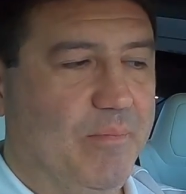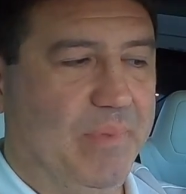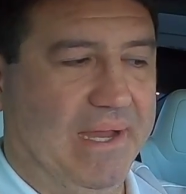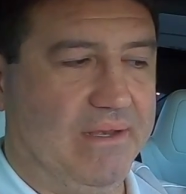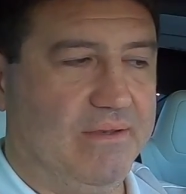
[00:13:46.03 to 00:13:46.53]

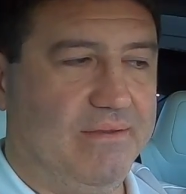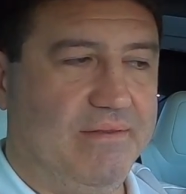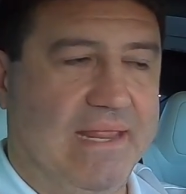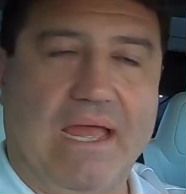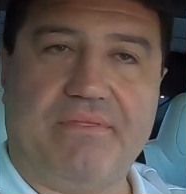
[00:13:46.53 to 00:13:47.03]
but
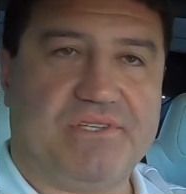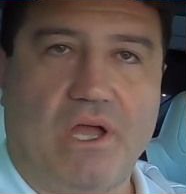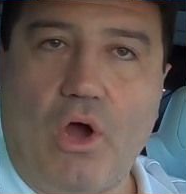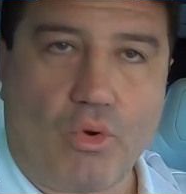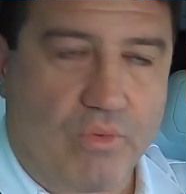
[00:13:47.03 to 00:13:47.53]
now there's a
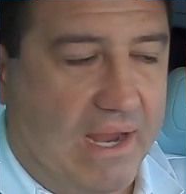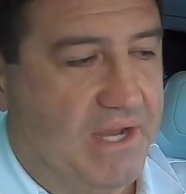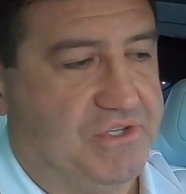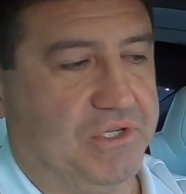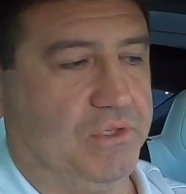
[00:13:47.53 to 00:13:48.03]
whole
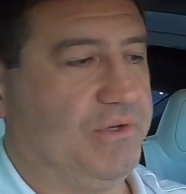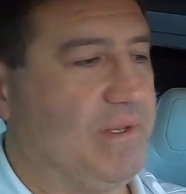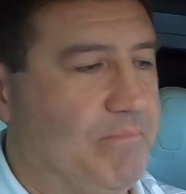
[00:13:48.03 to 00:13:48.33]
range, including